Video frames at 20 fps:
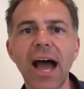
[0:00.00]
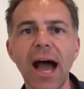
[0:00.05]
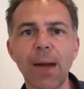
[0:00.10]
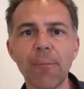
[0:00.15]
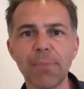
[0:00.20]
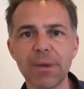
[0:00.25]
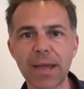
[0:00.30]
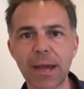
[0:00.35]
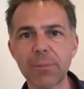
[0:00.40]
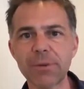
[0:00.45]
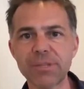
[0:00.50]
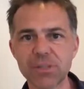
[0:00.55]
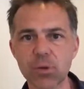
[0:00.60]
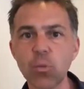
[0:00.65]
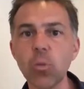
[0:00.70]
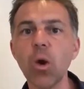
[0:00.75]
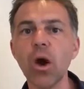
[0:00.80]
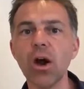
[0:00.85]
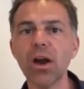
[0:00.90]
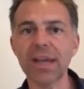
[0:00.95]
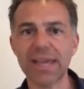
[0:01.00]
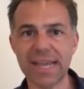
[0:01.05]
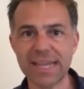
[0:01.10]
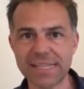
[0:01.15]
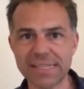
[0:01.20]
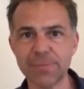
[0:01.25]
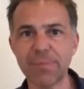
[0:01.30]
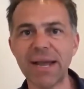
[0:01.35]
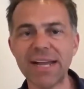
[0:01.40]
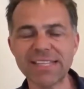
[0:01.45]
and be able to work
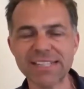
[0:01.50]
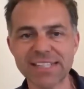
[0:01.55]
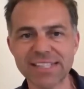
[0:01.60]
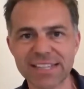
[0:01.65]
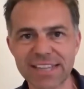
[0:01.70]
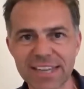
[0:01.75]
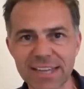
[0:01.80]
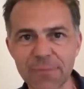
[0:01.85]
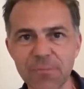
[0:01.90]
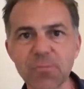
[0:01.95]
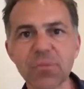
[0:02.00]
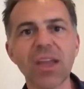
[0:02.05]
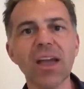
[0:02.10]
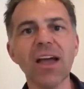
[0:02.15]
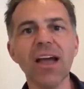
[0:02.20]
independently.